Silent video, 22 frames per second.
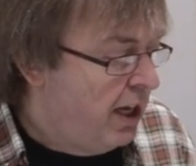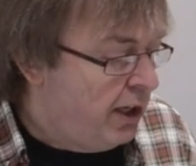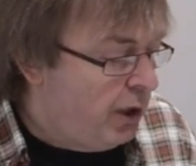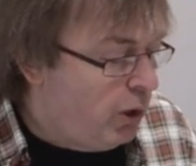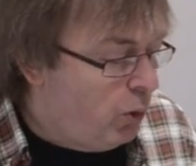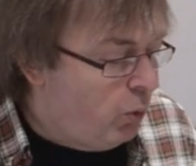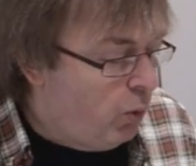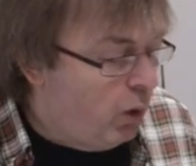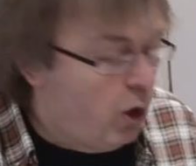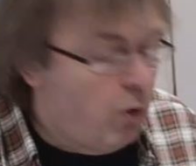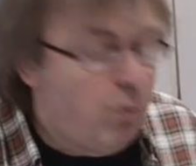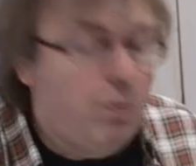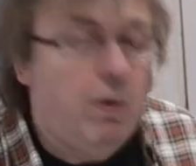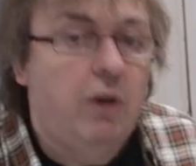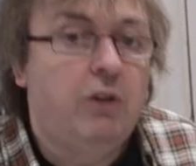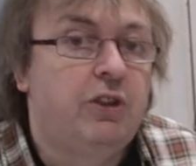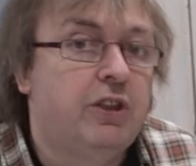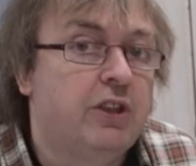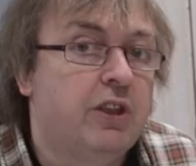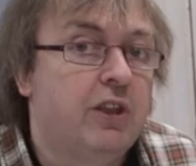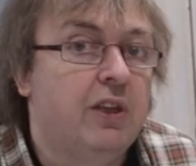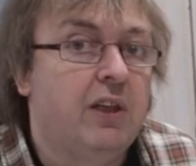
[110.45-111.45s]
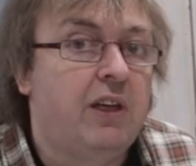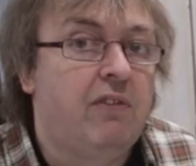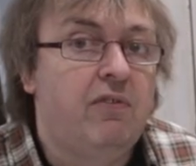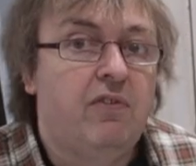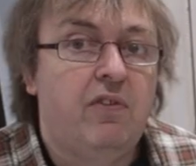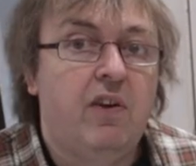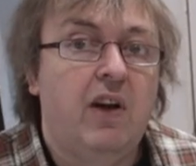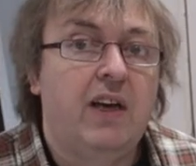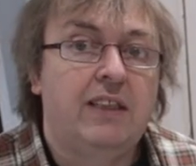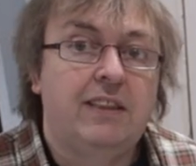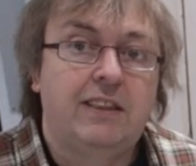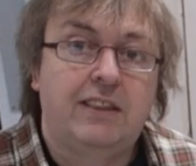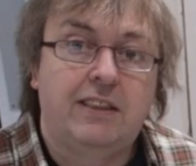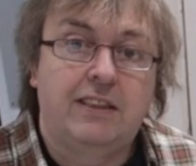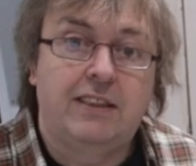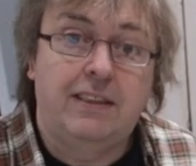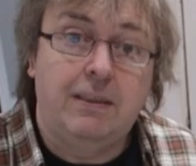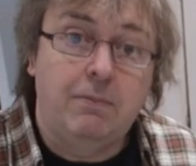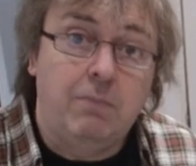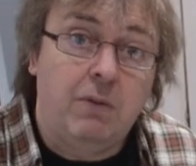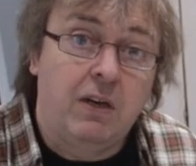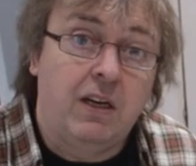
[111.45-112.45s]
You will almost certainly find
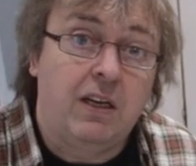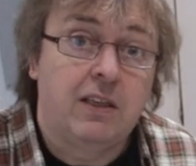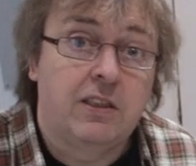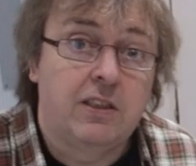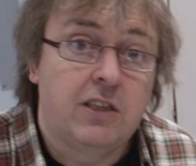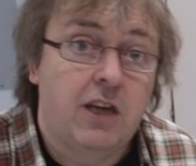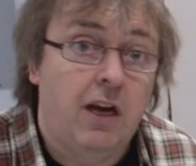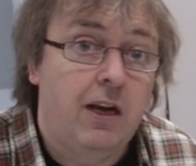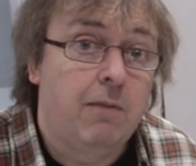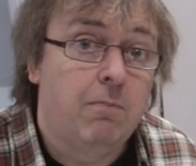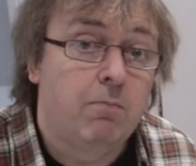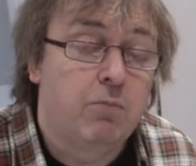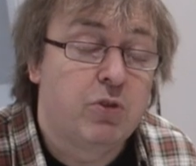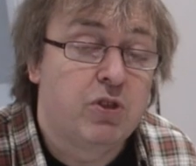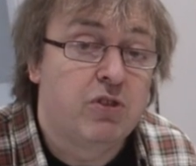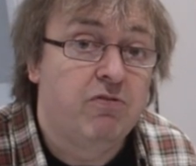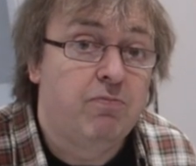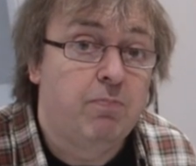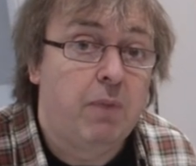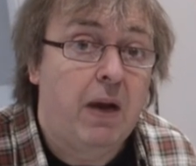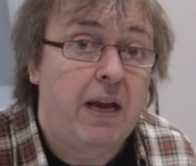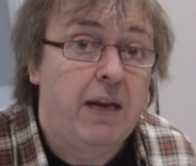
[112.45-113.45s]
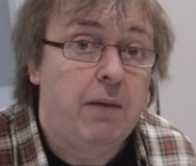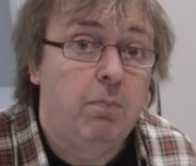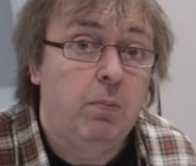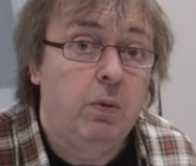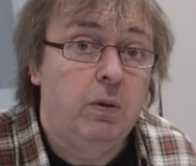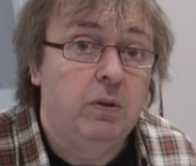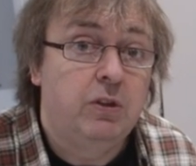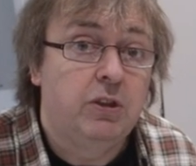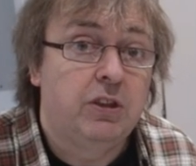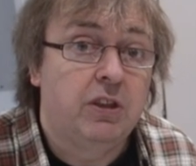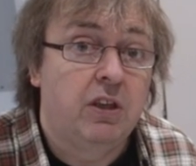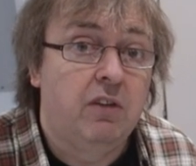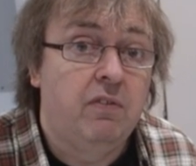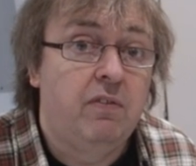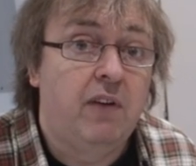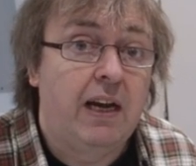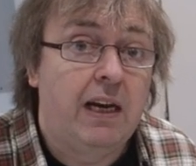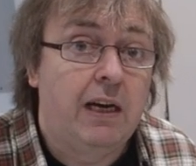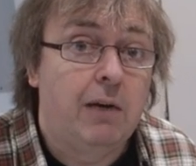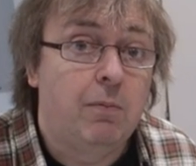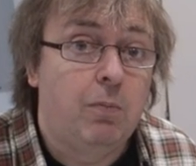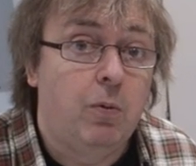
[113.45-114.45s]
similar types of papers
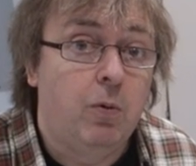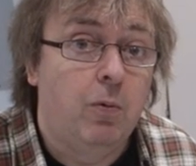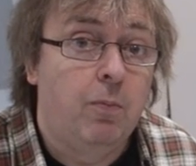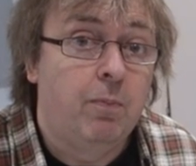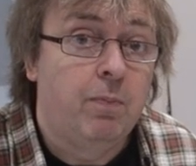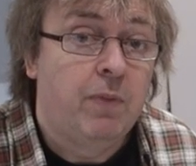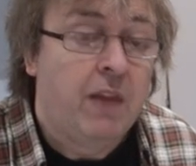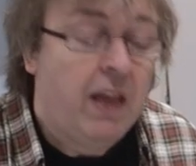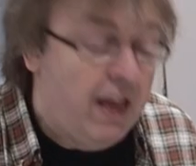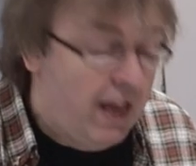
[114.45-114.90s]
available.